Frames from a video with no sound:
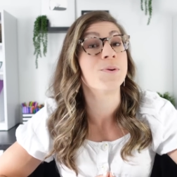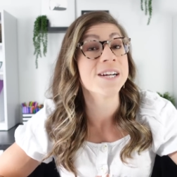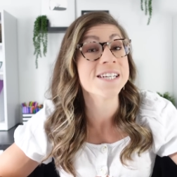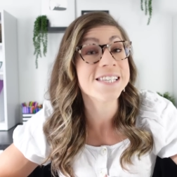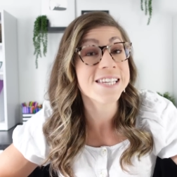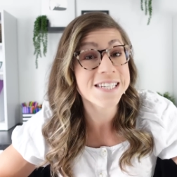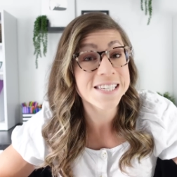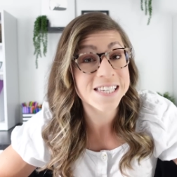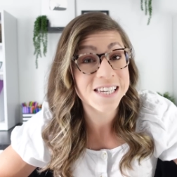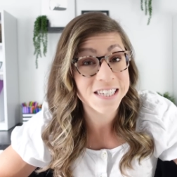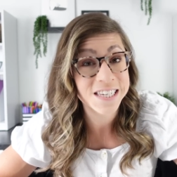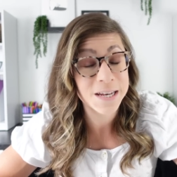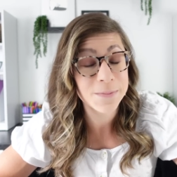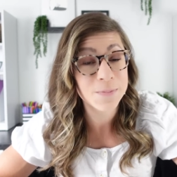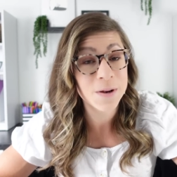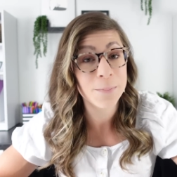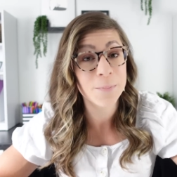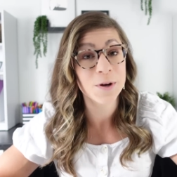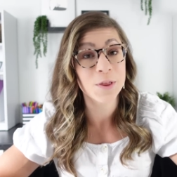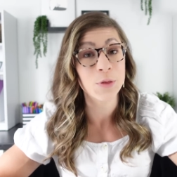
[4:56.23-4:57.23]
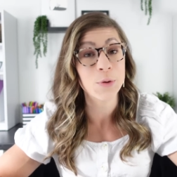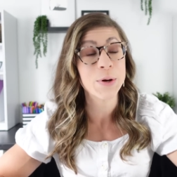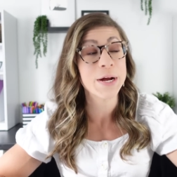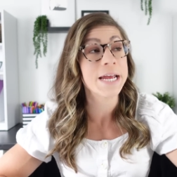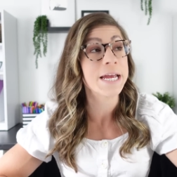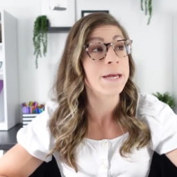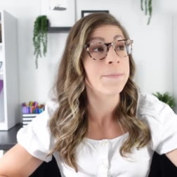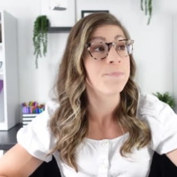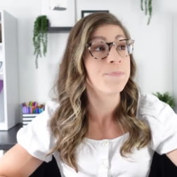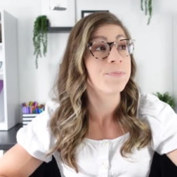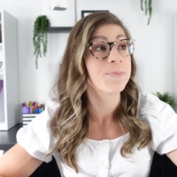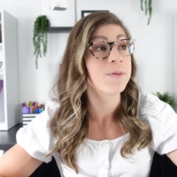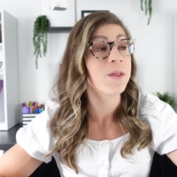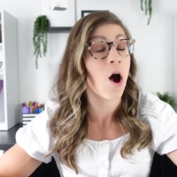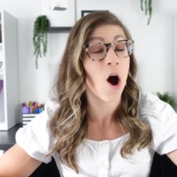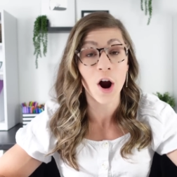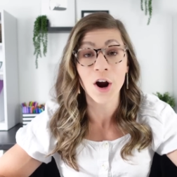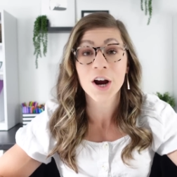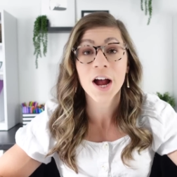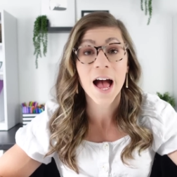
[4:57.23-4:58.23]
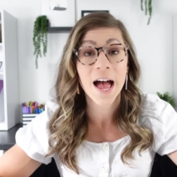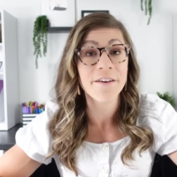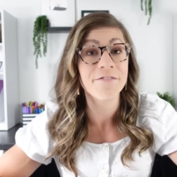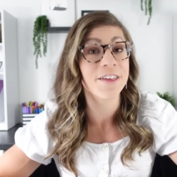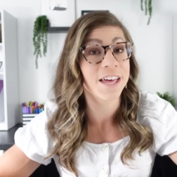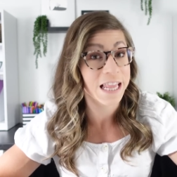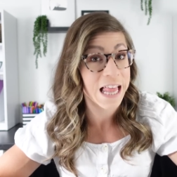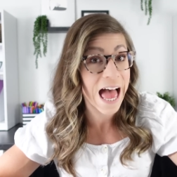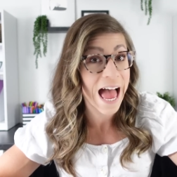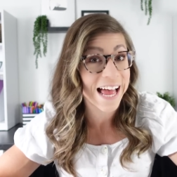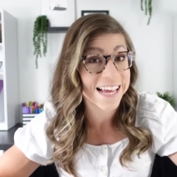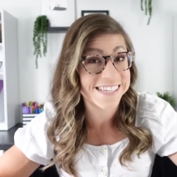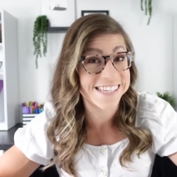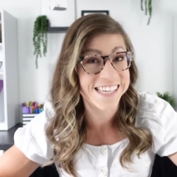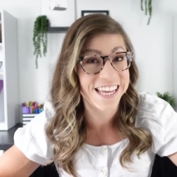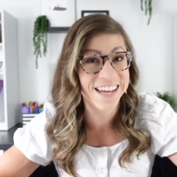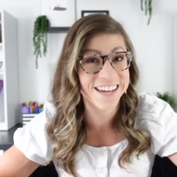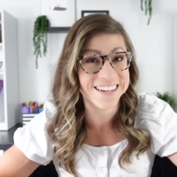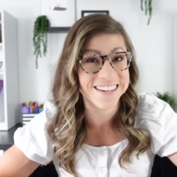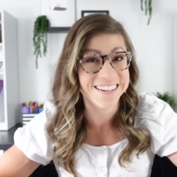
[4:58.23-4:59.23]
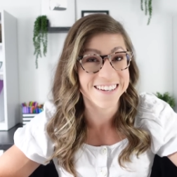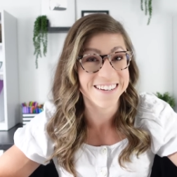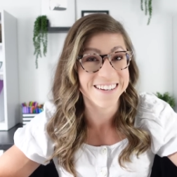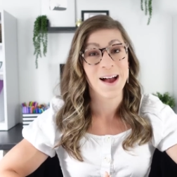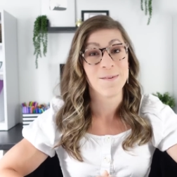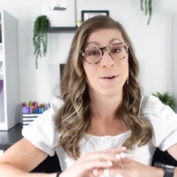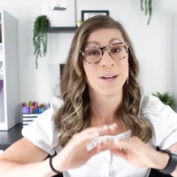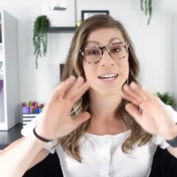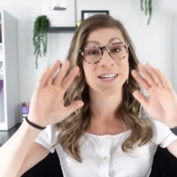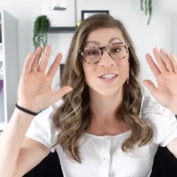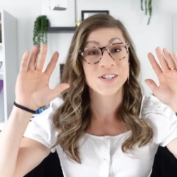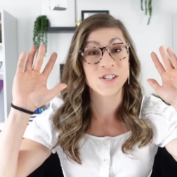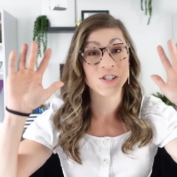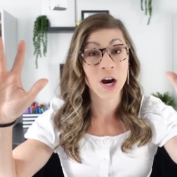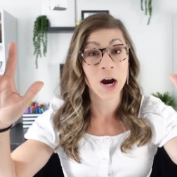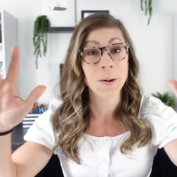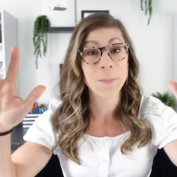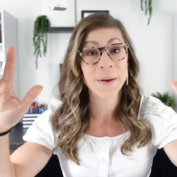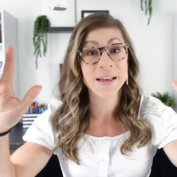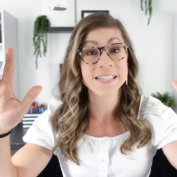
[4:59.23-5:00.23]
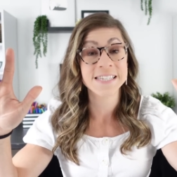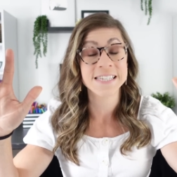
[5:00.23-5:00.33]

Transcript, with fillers: brings us to tip number three, archive the class. I'm gonna start by